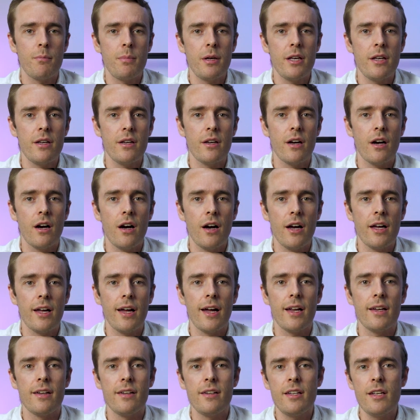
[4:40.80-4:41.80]
the P, I,
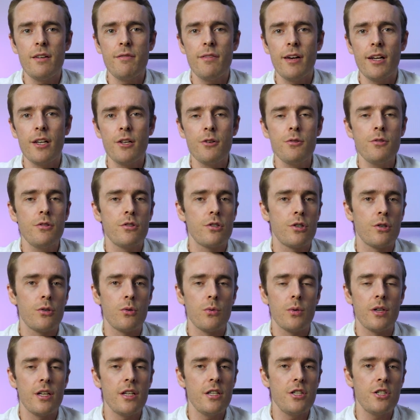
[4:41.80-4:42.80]
and D values
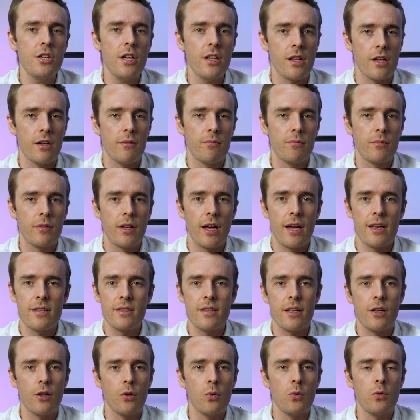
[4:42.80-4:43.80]
to each other, as
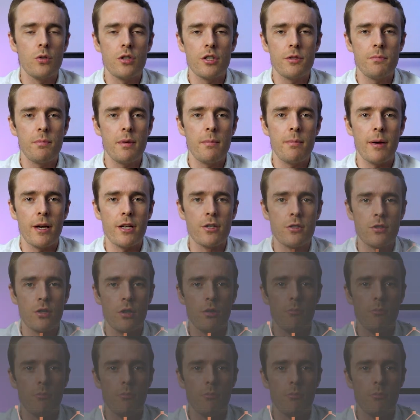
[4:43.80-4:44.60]
they'll all just be based